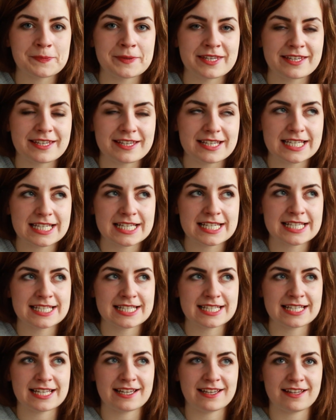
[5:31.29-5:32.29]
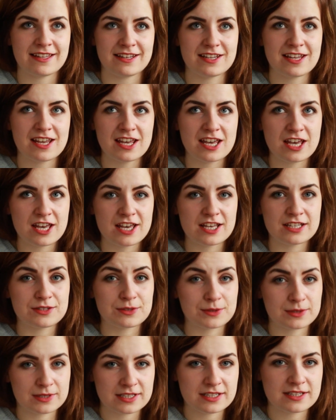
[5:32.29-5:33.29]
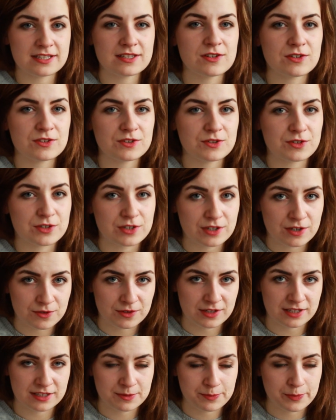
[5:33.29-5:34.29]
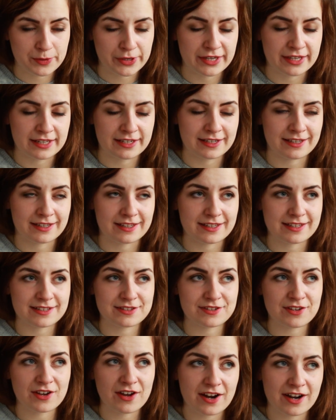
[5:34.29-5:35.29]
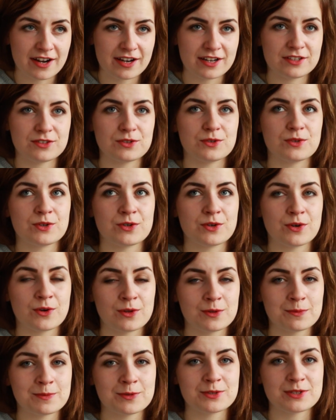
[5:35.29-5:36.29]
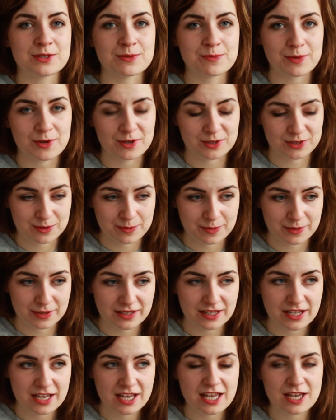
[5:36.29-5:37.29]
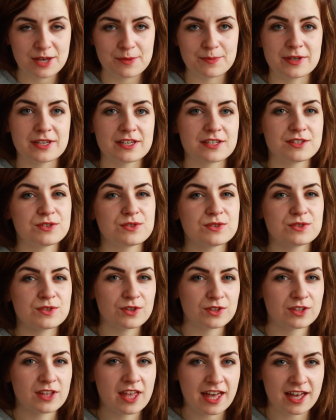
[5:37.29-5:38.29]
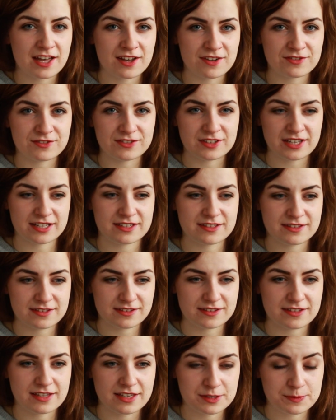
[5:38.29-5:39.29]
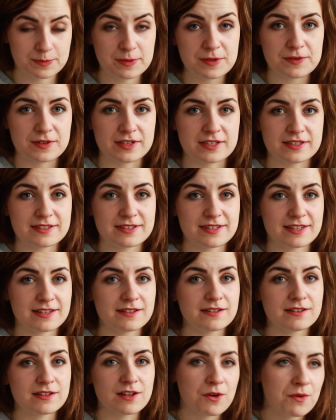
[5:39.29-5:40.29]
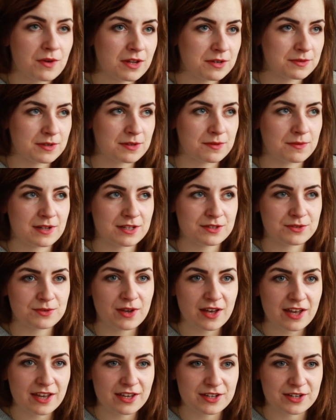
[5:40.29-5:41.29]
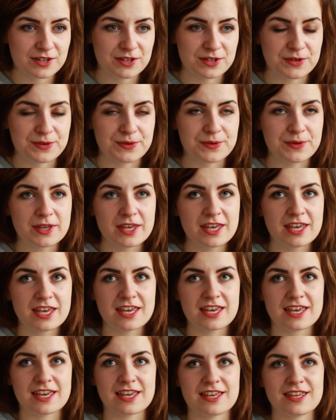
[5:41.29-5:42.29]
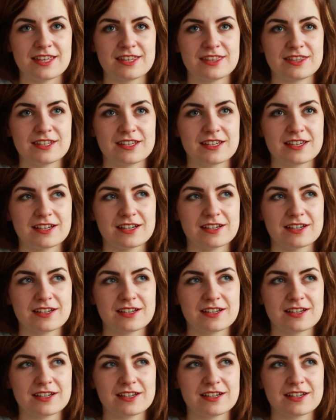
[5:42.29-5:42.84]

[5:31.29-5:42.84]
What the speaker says: me is that succeeding on your own at the beginning is hard or almost impossible, because you don't have that experience and no one will want to hire you. And